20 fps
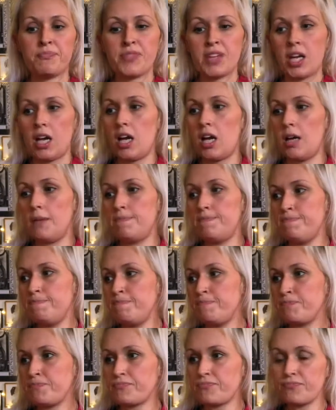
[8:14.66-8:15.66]

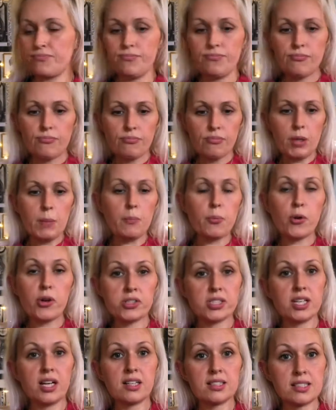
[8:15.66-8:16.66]

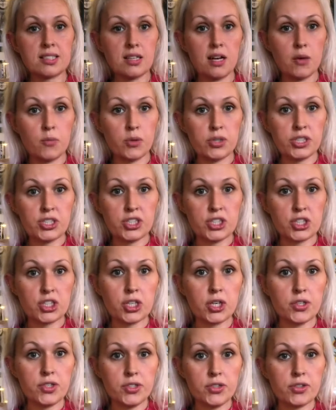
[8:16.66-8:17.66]
product that I wanted to show
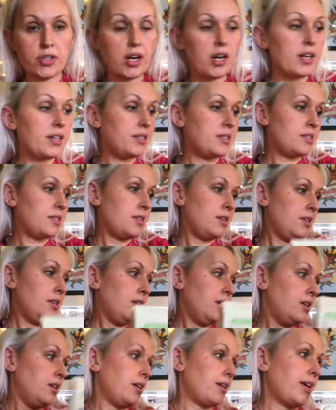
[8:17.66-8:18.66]
you guys.
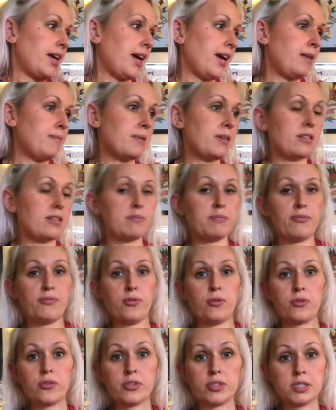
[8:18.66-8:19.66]
Okay, because
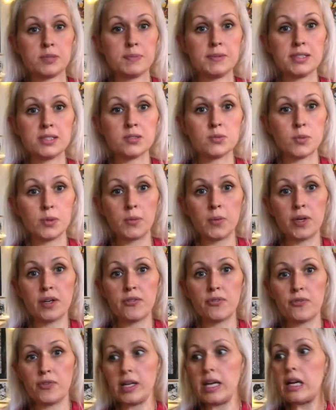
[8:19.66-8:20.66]
before Christmas we want
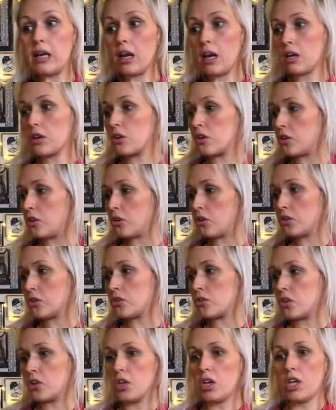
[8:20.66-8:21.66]
to feel good
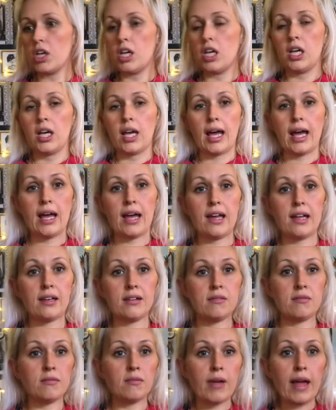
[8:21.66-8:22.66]

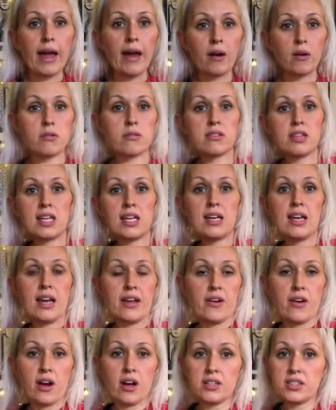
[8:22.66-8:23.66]
and healthy,
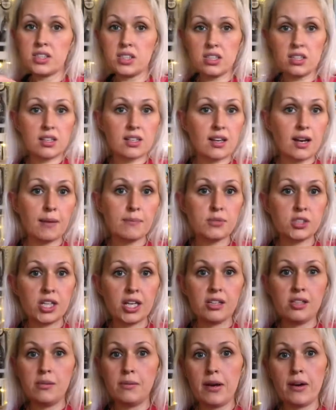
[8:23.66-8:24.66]
and come
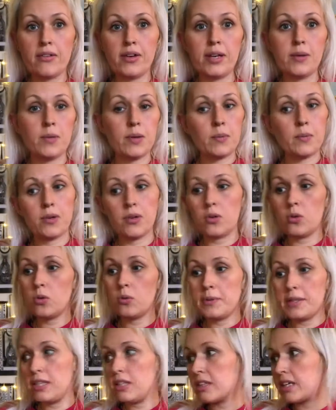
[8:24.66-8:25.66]
January we want to all
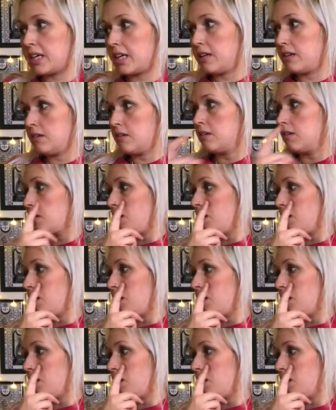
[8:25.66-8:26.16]
be looking